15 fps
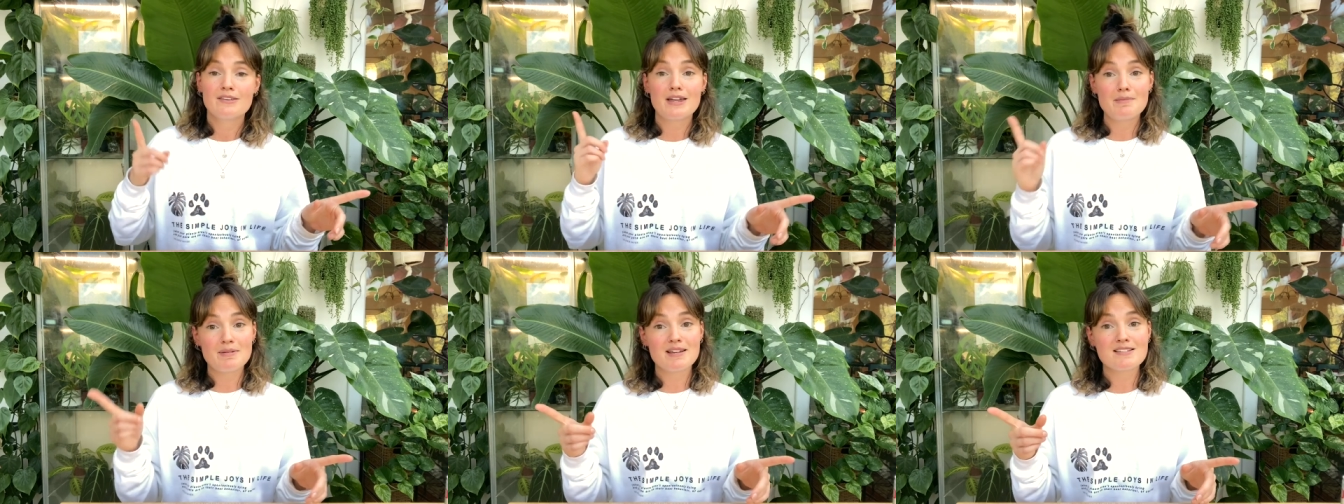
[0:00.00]

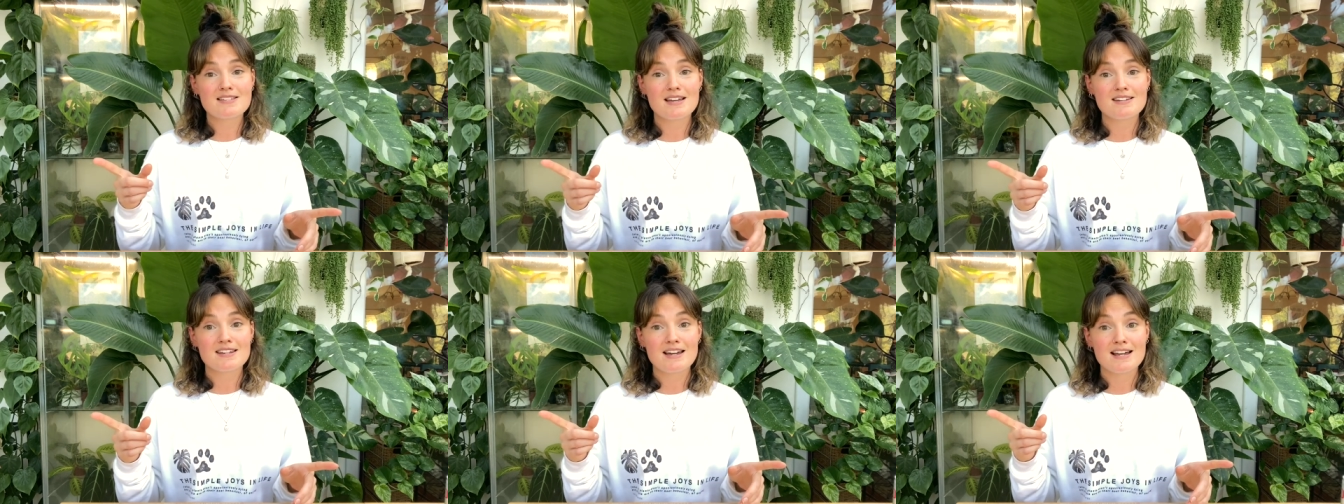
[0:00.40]
That being
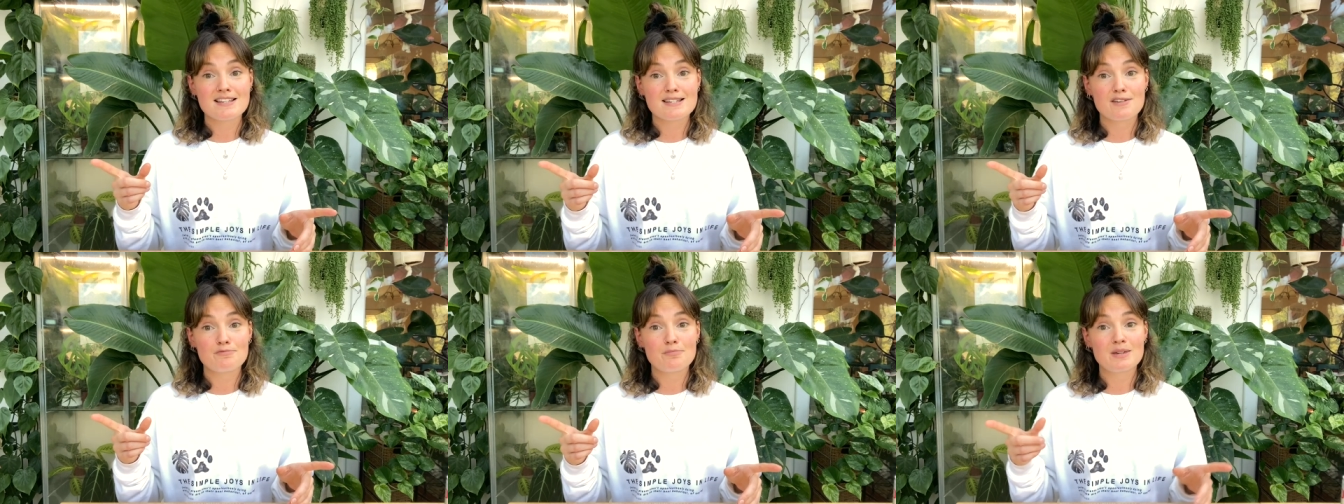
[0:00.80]
said, it has
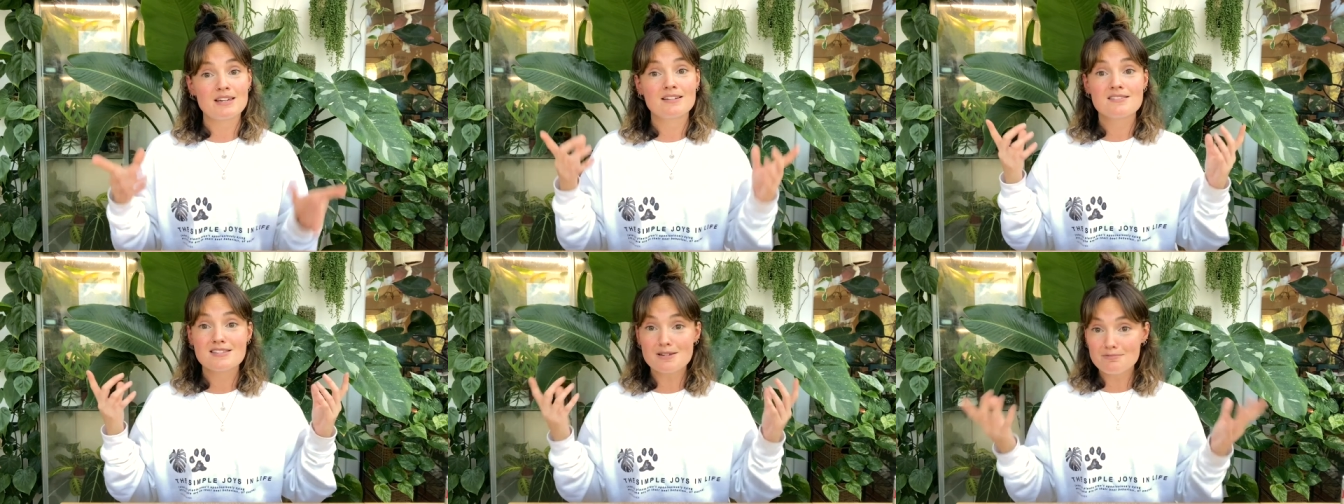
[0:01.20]
given
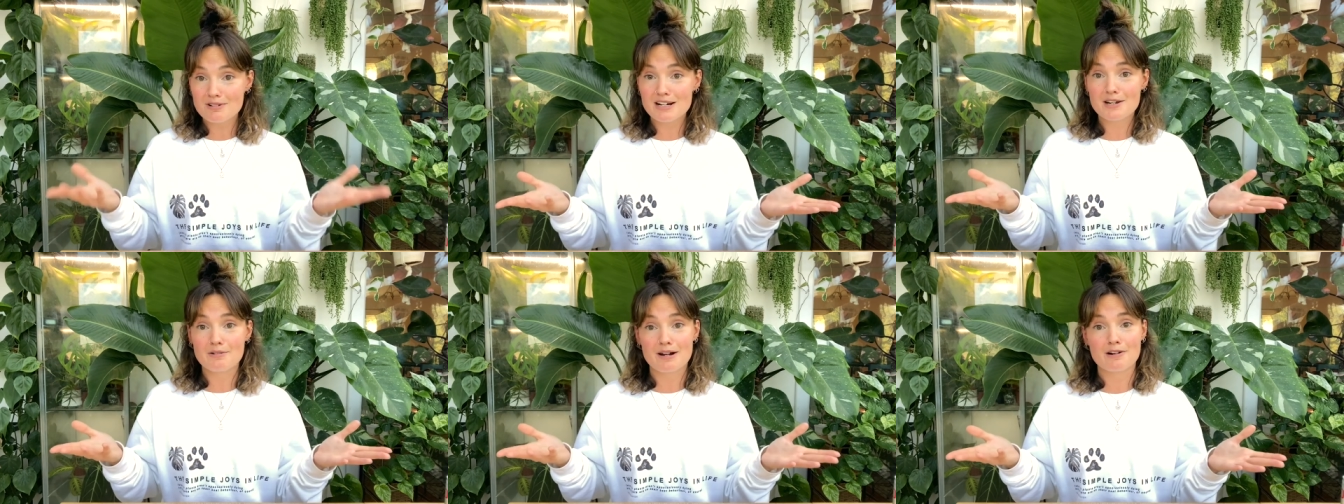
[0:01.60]
me some
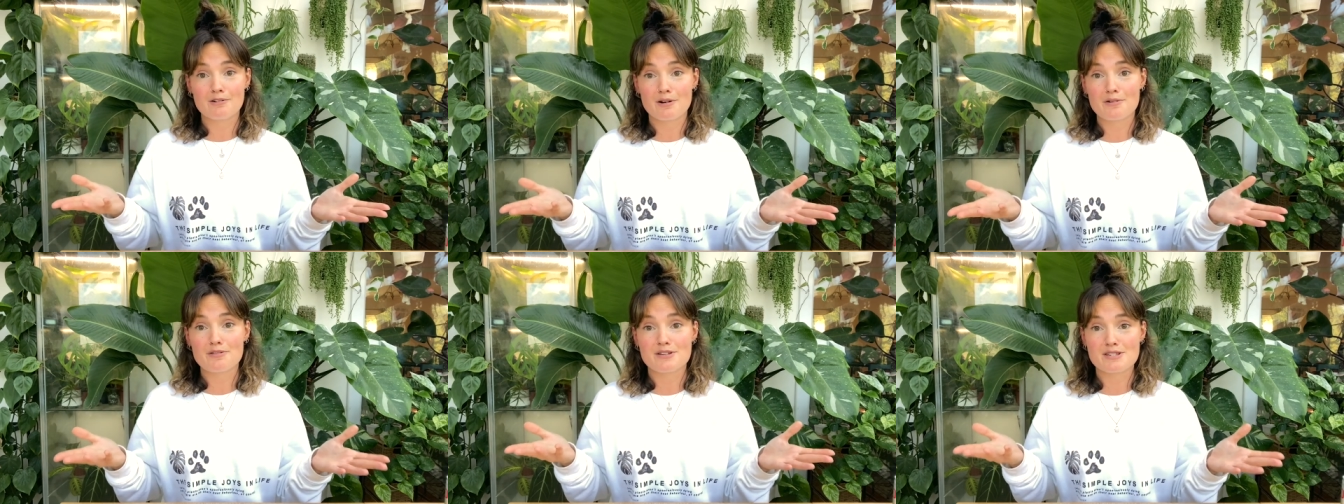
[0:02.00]
really great
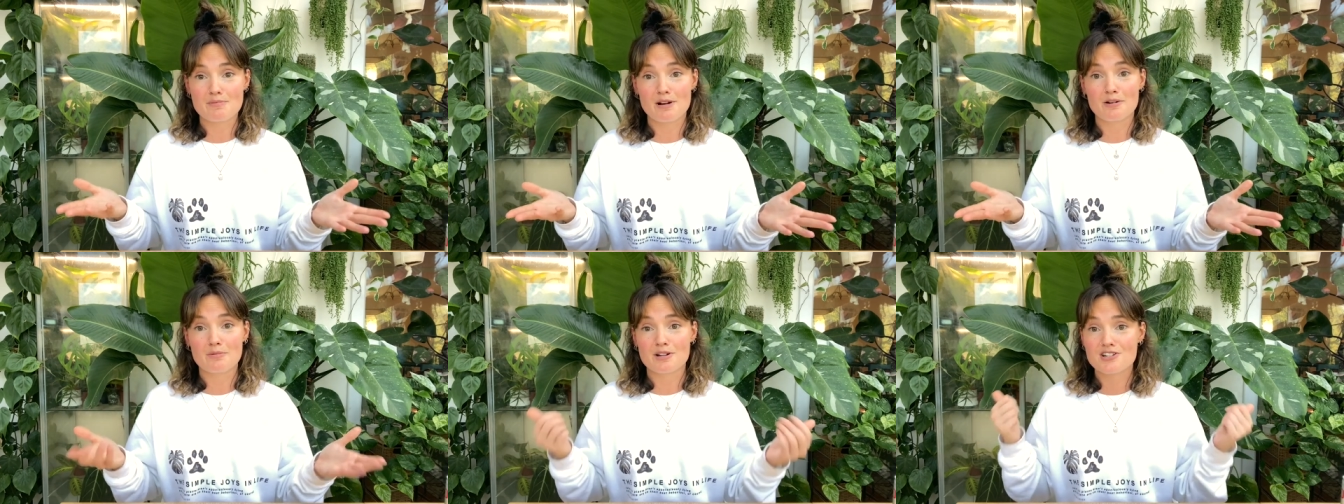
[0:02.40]
growth as
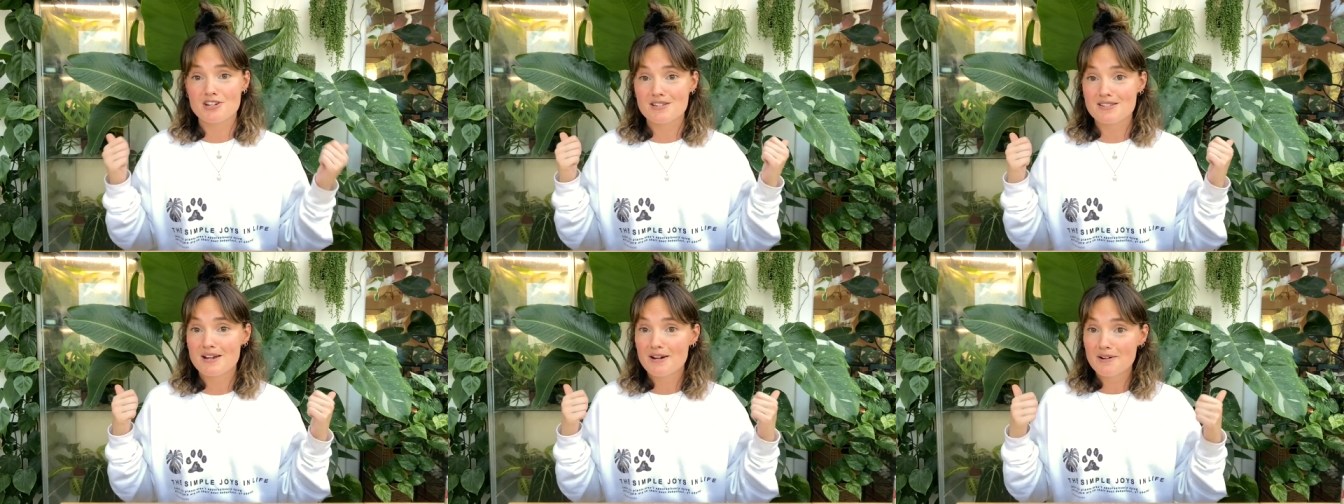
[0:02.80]
well, which
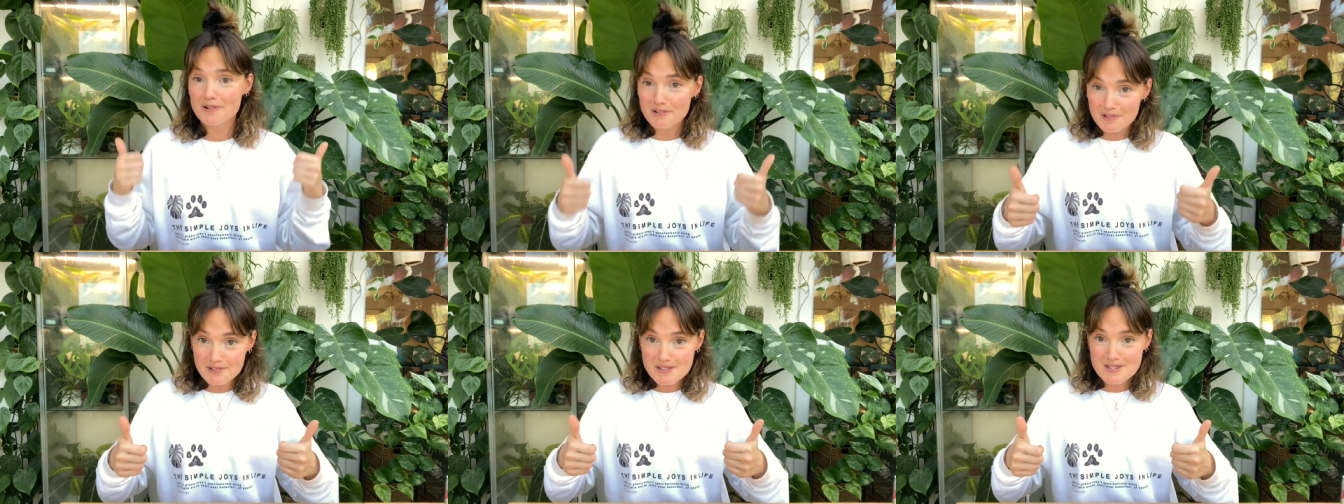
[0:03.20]
is
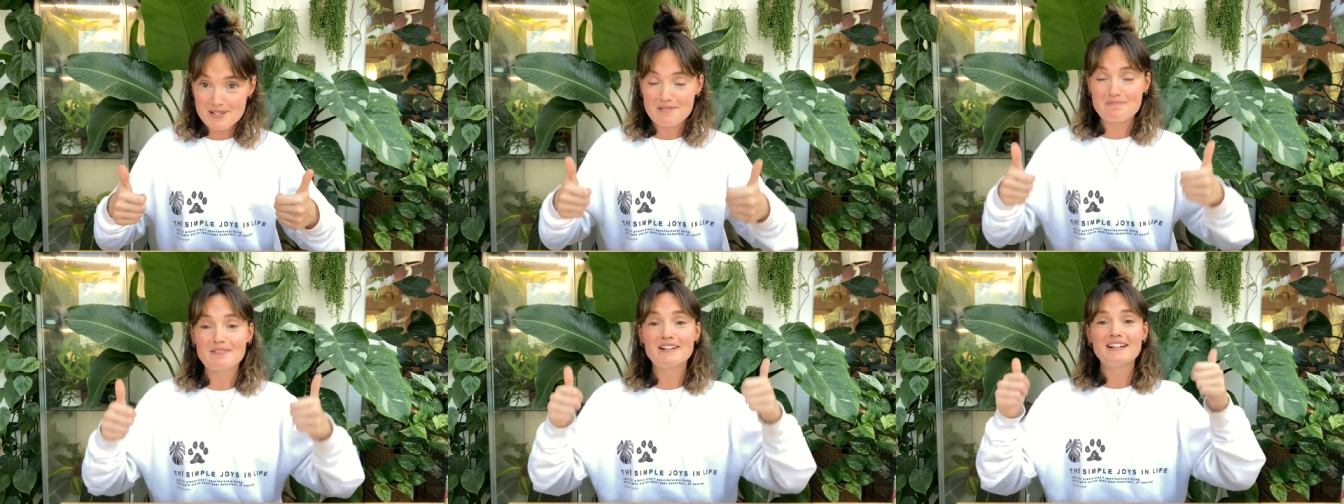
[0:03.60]

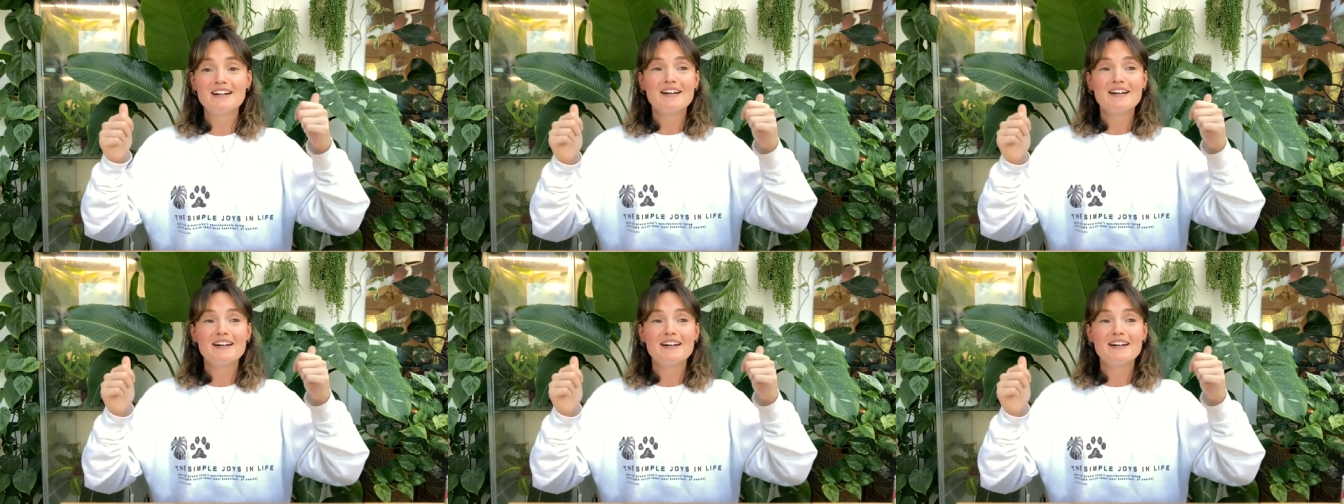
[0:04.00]
awesome.